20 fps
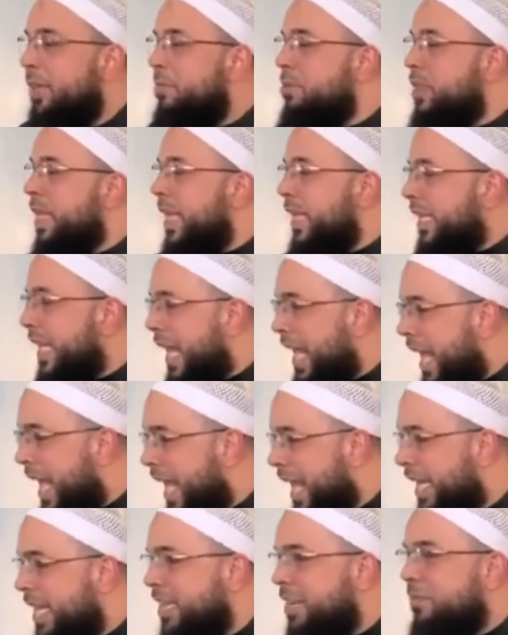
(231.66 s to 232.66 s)
say at the
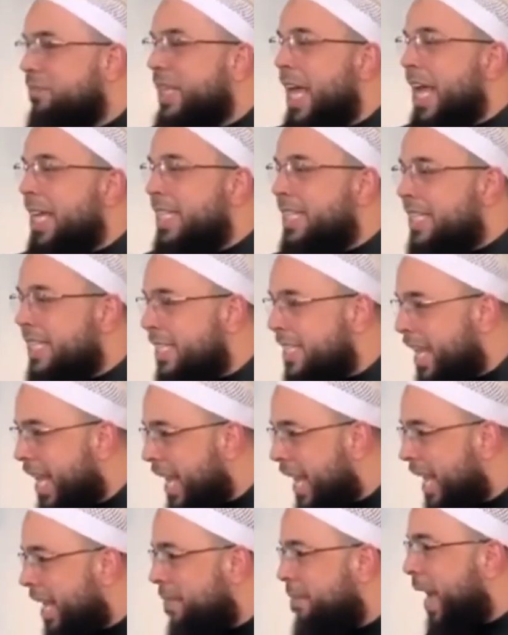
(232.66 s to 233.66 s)
end of that
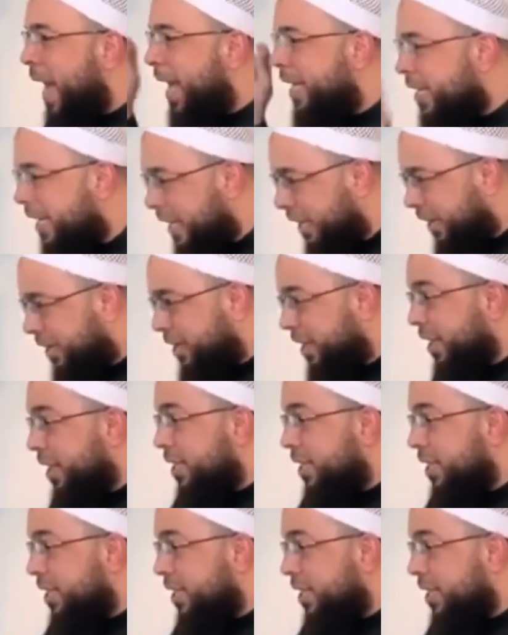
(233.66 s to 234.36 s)
same hadith?